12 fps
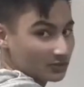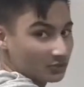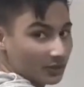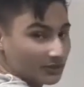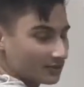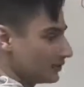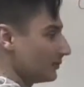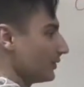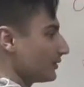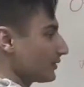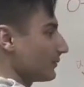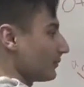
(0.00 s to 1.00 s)
is 12
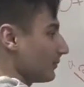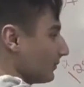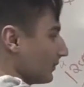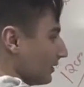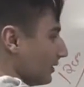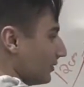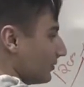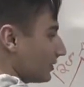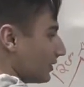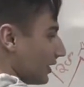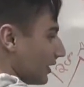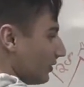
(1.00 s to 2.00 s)
centimeters, equals
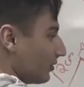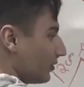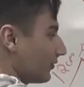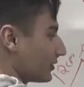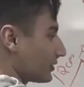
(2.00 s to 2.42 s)
A over